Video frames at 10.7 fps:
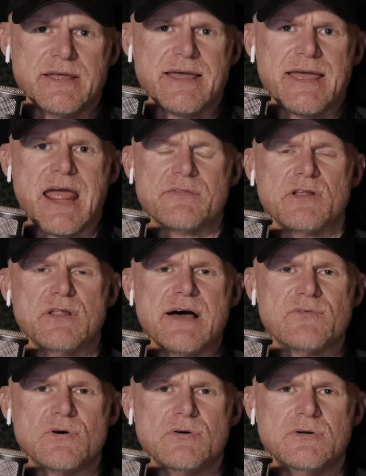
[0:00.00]
And the
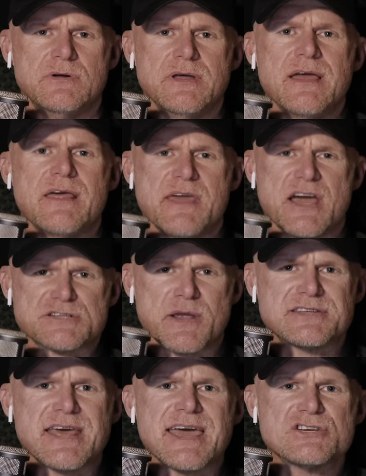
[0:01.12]
level, the
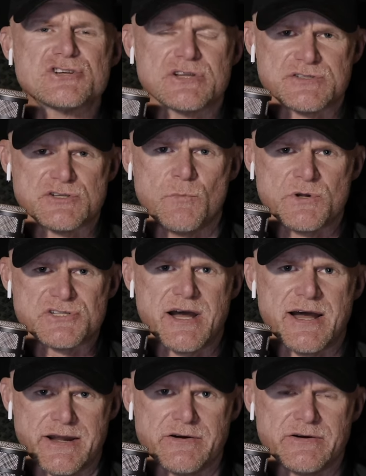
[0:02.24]
expectation is so much
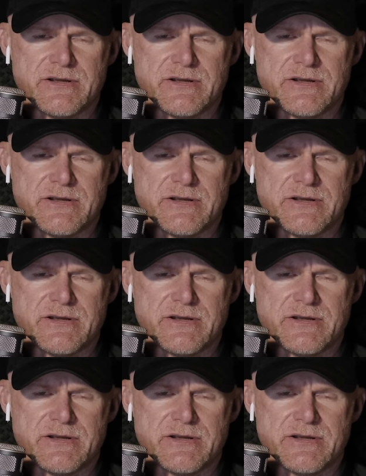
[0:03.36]
higher.